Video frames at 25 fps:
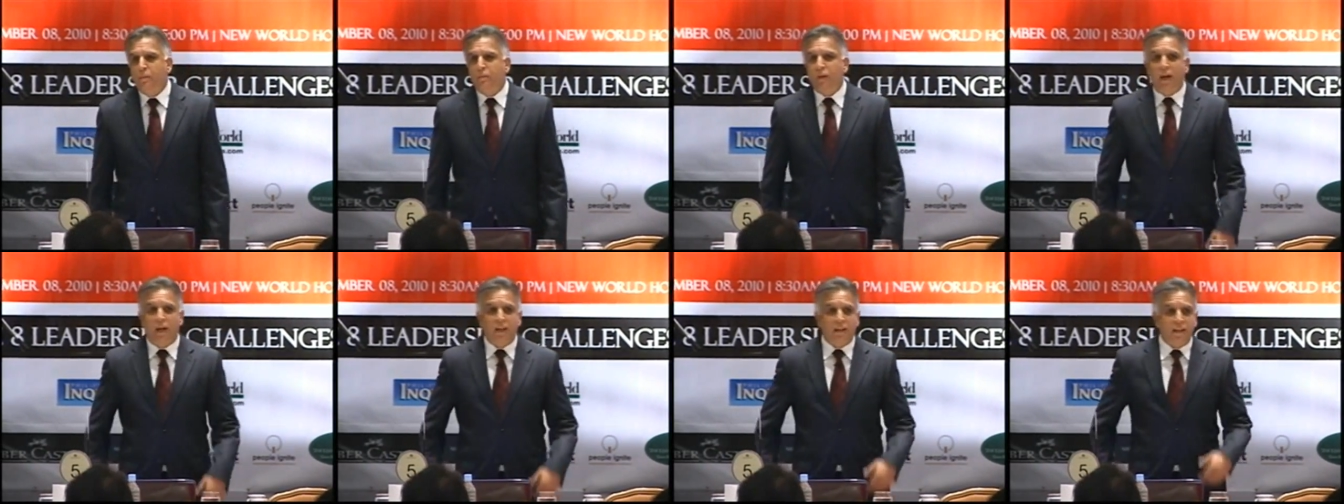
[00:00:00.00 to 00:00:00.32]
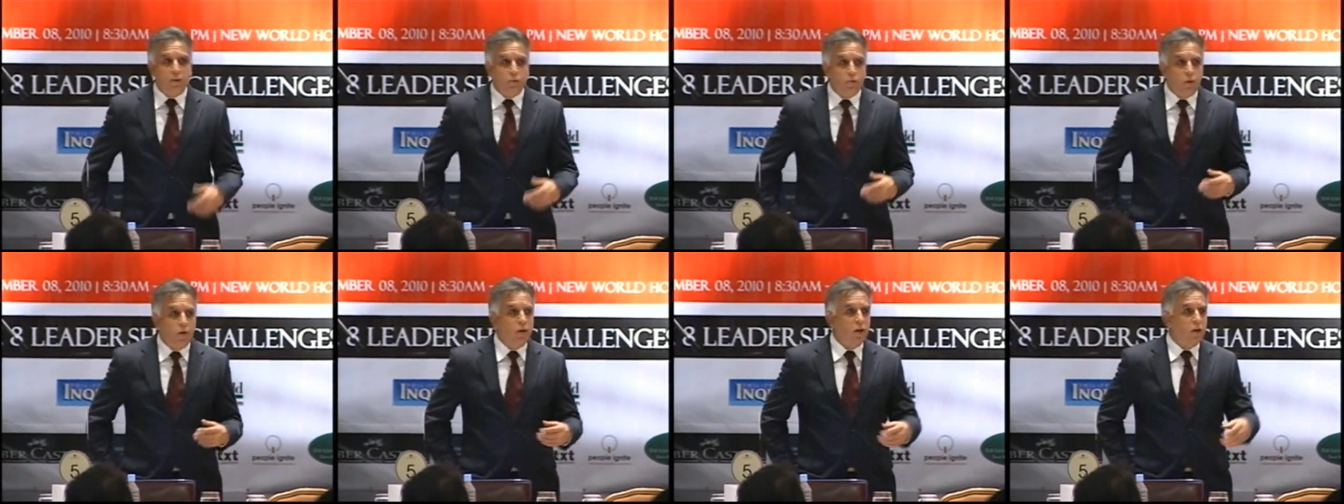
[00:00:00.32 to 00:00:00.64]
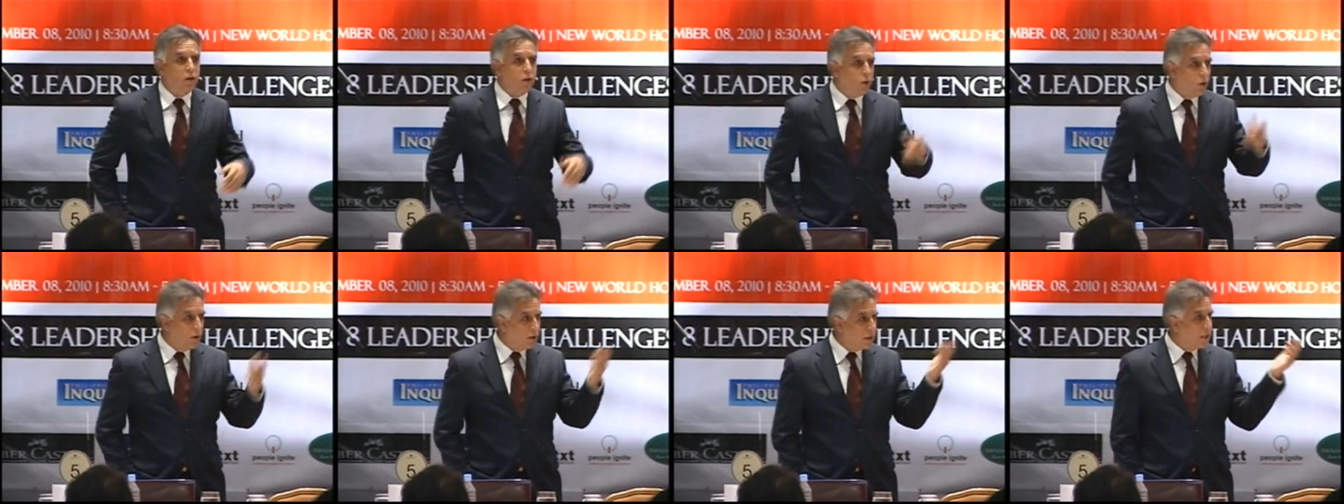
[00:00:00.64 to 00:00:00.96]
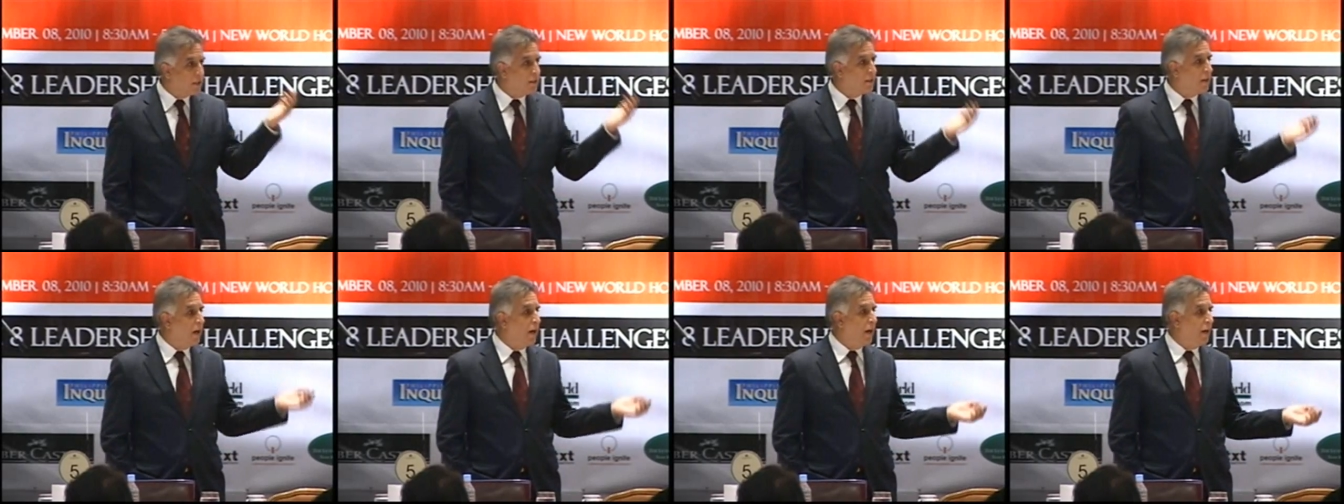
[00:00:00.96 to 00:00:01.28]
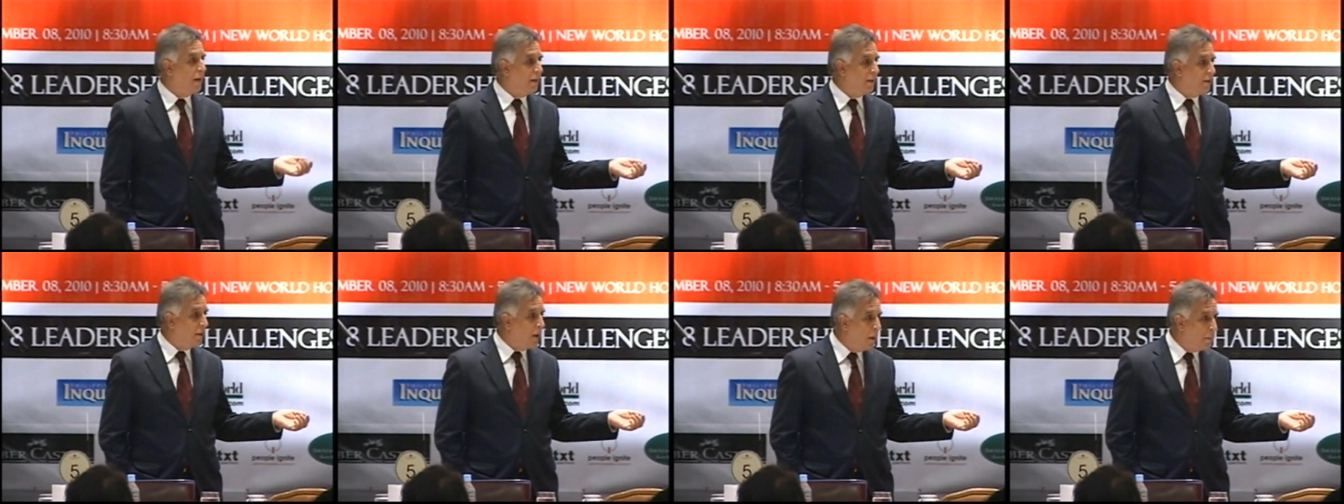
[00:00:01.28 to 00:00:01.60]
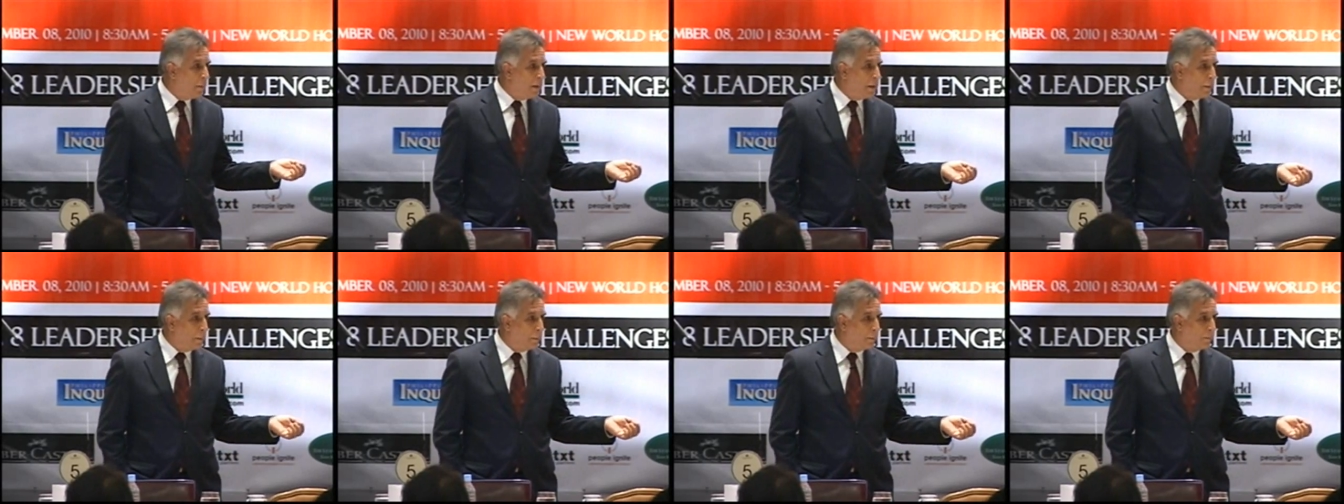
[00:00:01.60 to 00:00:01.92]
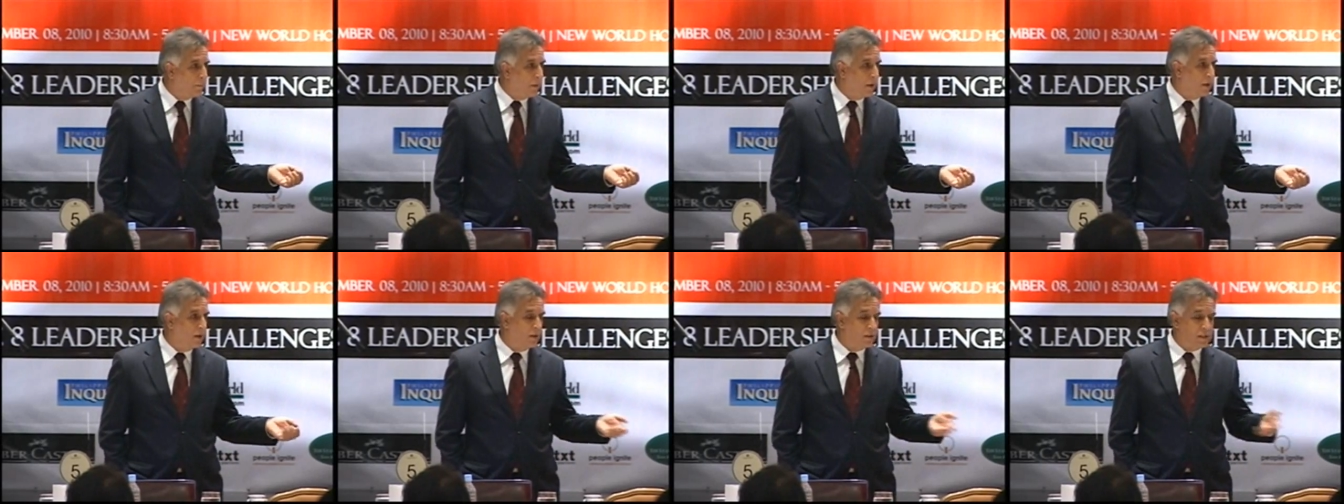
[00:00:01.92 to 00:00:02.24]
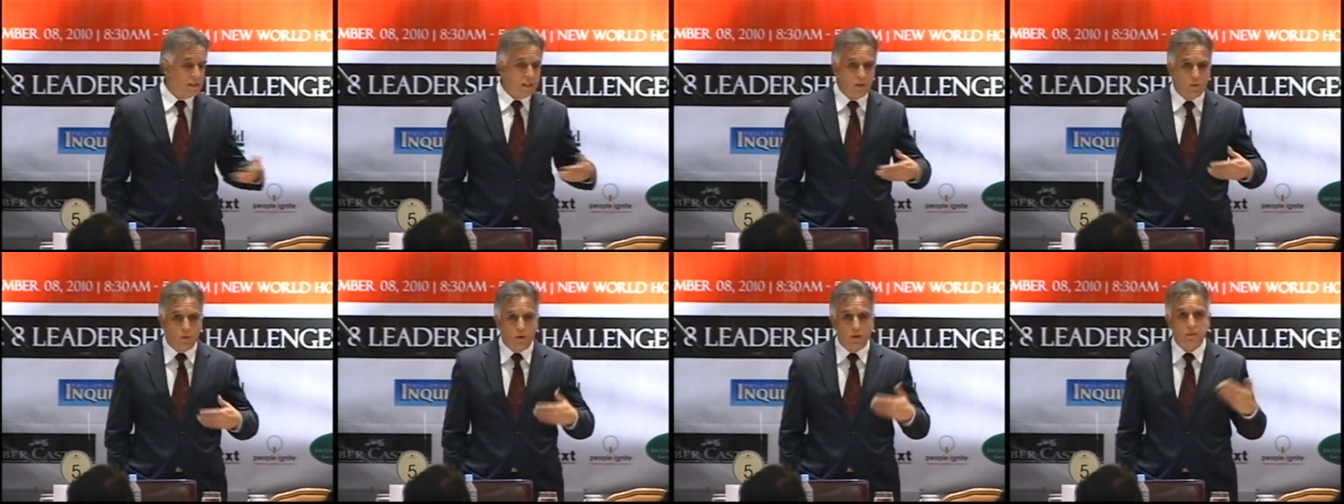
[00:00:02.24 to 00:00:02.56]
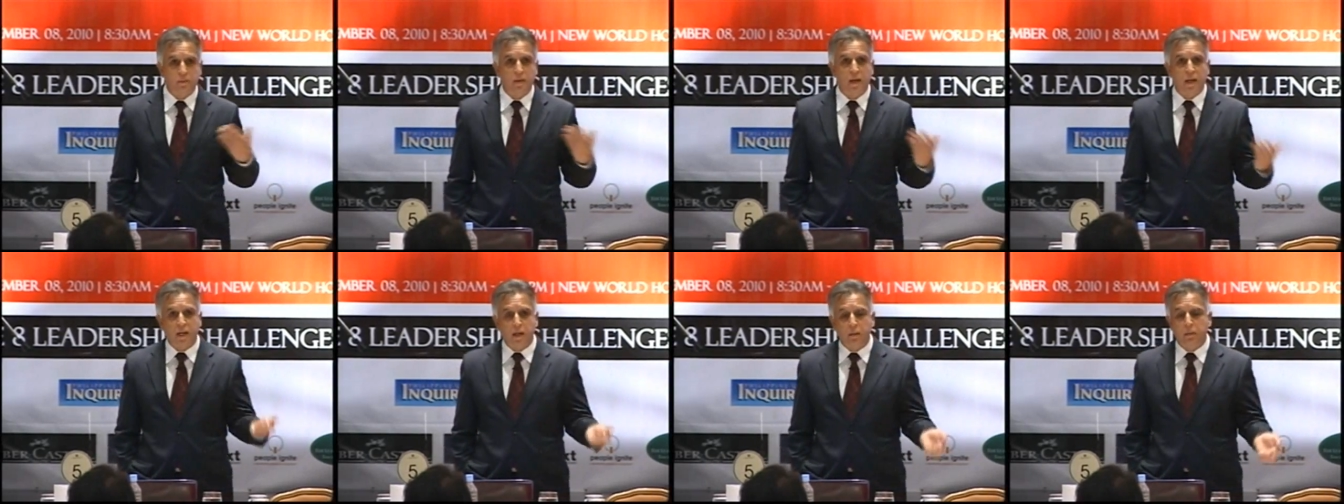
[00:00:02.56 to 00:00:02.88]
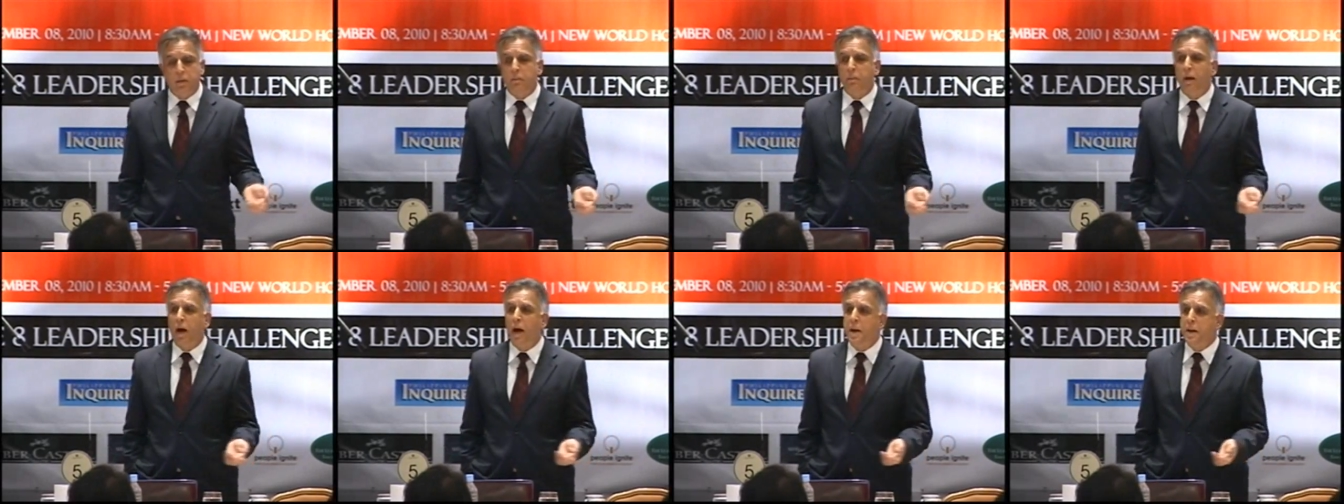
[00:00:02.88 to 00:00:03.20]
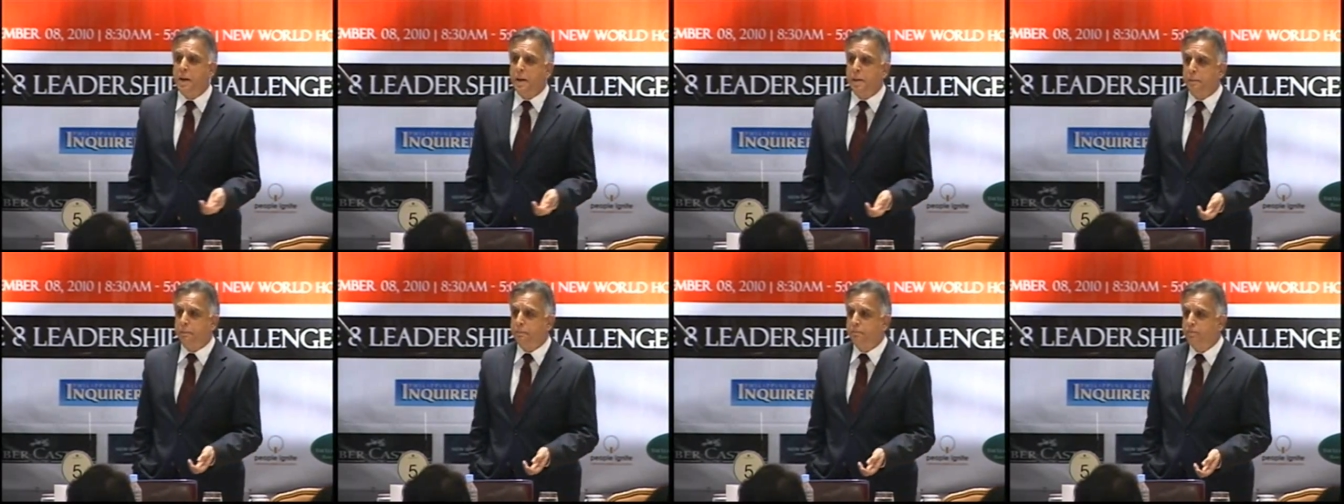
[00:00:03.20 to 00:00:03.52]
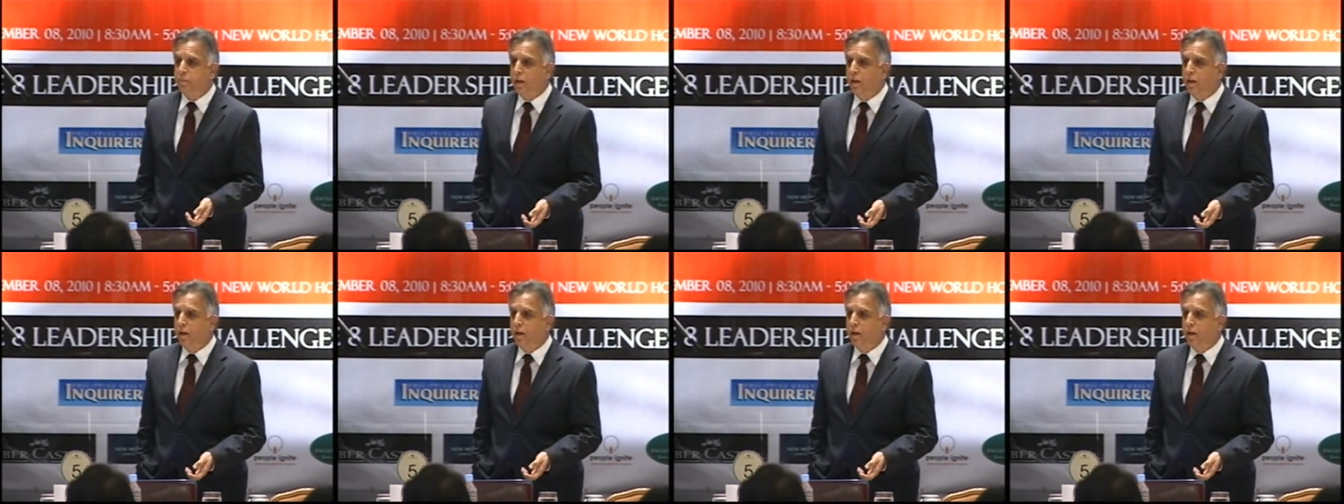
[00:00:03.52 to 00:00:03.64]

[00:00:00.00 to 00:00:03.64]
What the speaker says: But I didn't want to call that guy a dummy, because he was my kababayan.